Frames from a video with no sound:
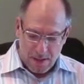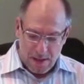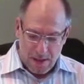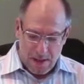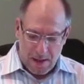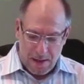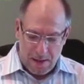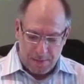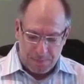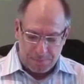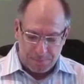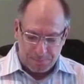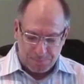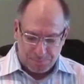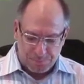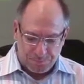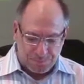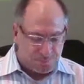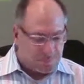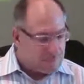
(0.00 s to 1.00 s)
Um,
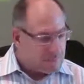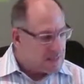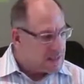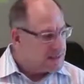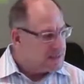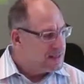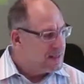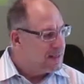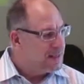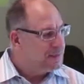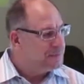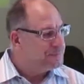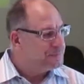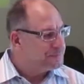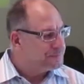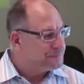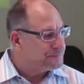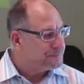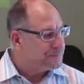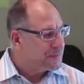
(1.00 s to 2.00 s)
say again?
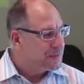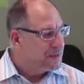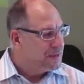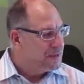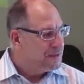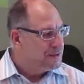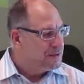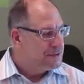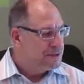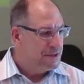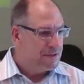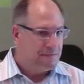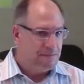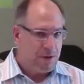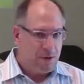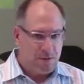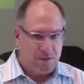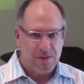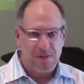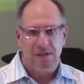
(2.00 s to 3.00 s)

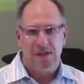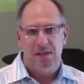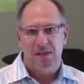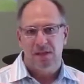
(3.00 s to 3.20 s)
Shavuot.